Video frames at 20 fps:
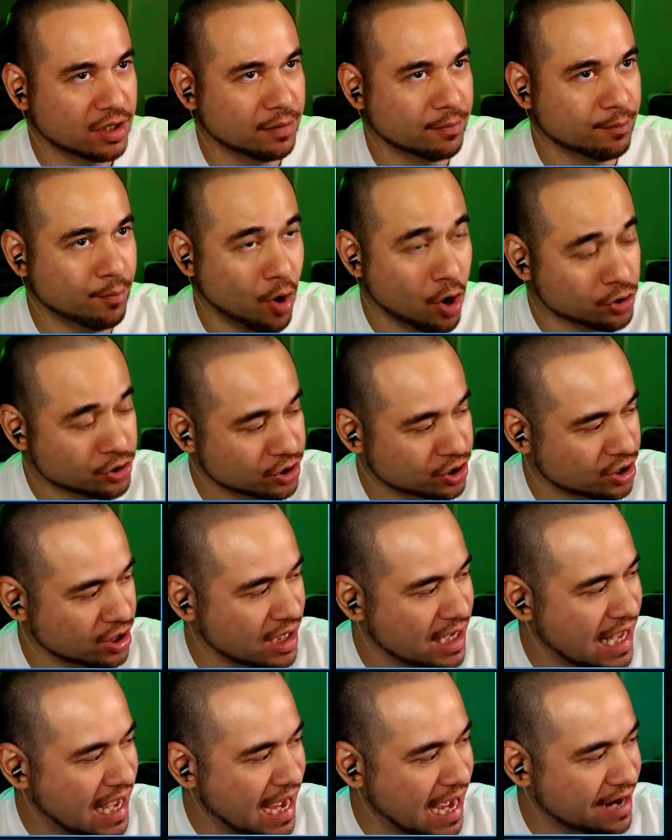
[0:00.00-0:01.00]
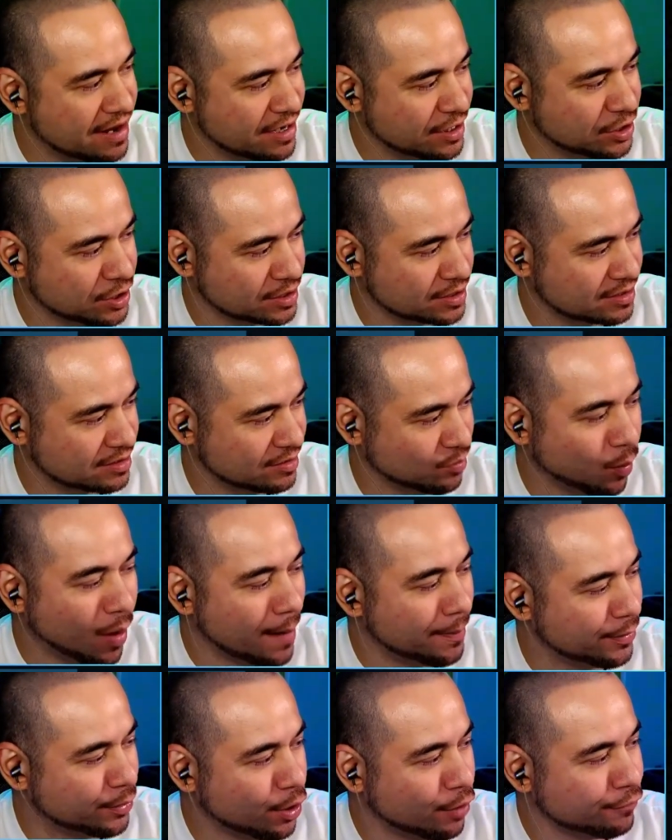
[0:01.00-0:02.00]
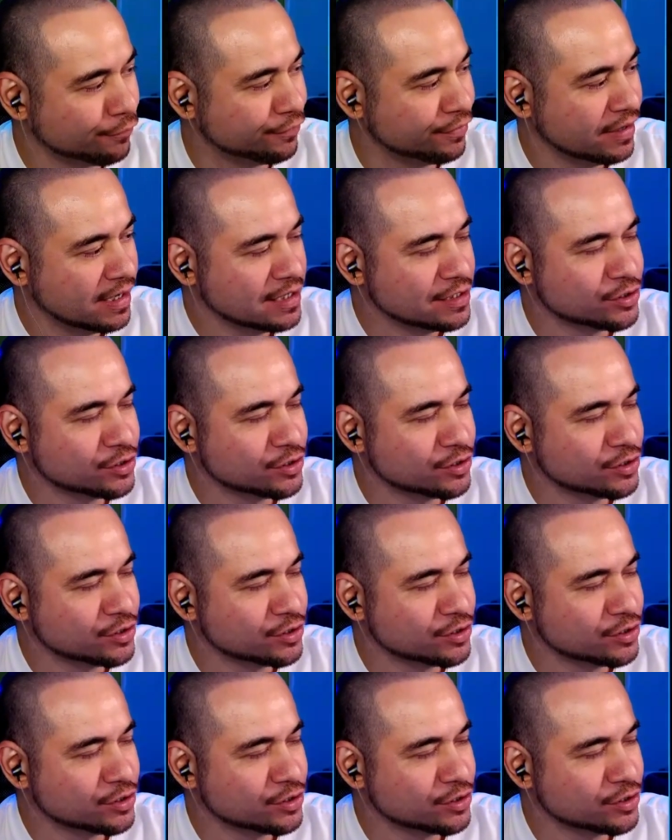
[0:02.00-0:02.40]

moss, and they just wipe it off.